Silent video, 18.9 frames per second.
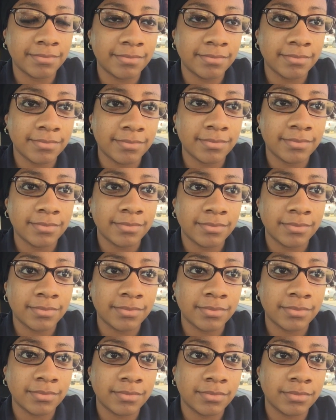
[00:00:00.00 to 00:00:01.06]

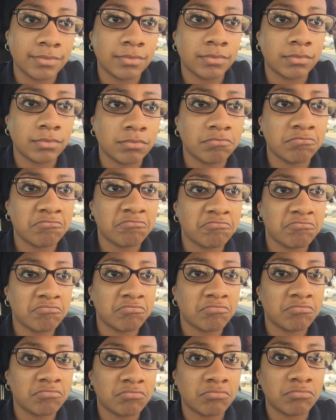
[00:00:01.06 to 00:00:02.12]

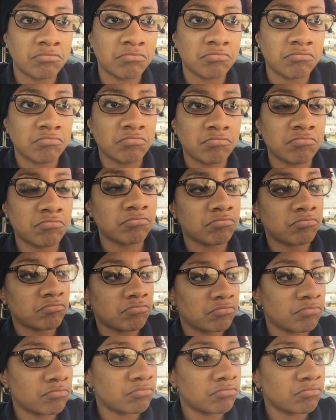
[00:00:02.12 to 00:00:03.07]
Nothing is said.